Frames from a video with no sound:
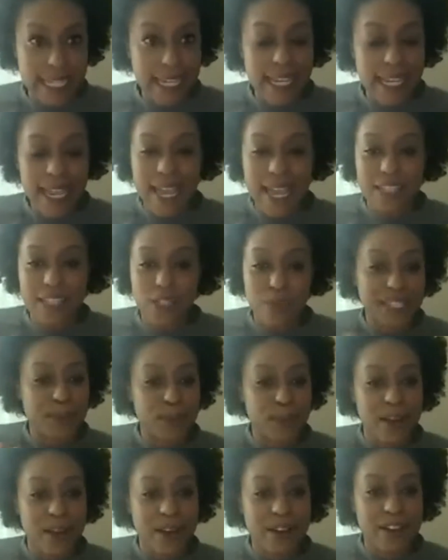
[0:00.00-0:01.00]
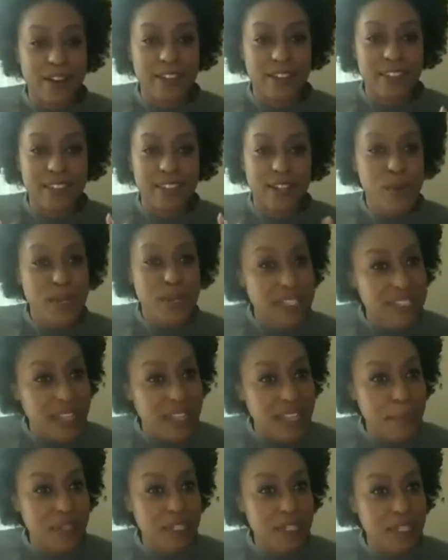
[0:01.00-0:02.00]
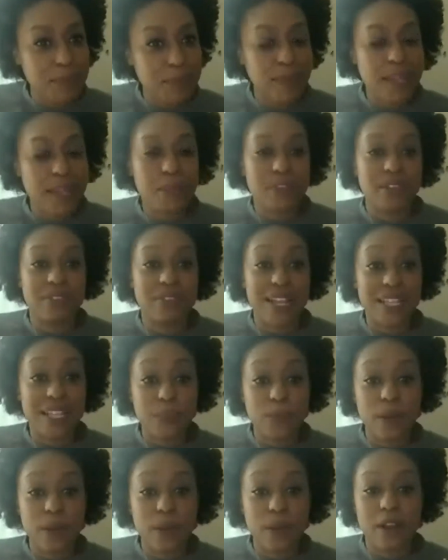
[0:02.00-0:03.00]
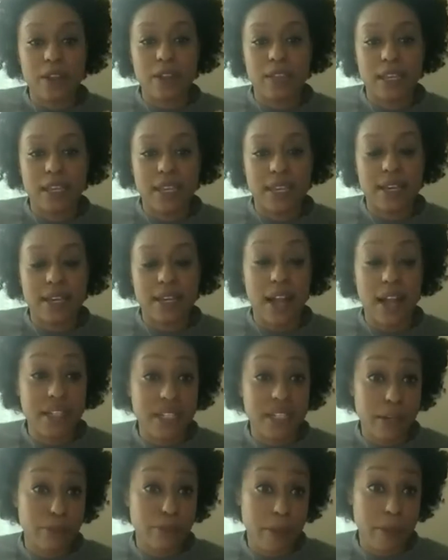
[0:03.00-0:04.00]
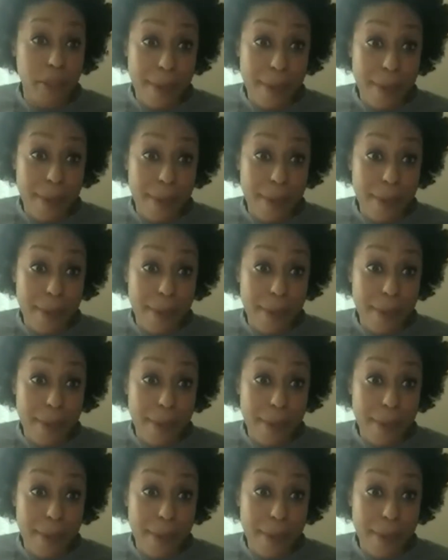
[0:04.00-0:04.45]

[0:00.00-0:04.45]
And so that's where the quizzes come into play, but then that's where the content from the